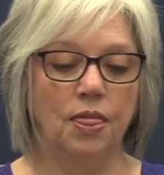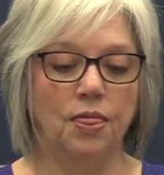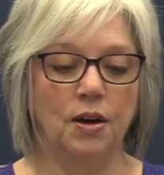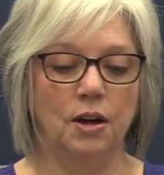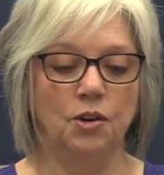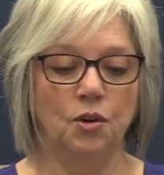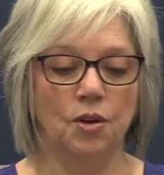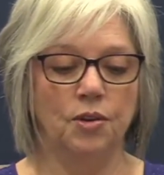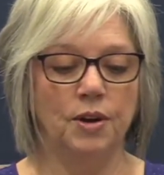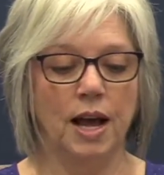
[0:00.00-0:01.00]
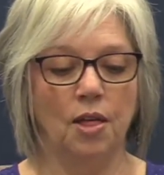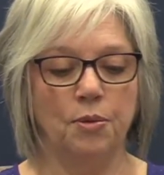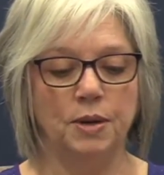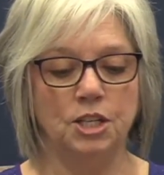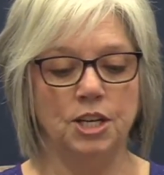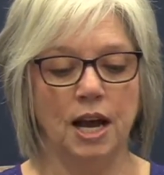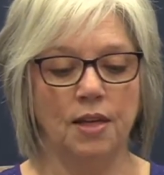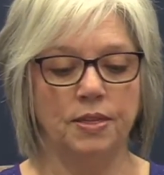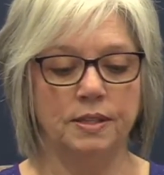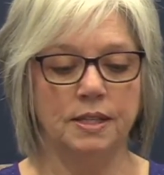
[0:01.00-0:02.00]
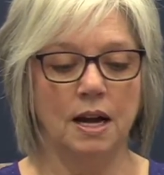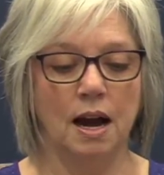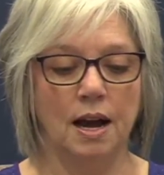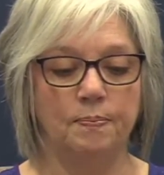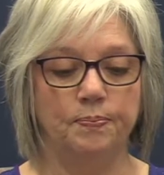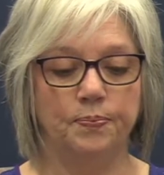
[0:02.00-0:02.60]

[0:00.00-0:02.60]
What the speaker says: the Northern Health Region at this time.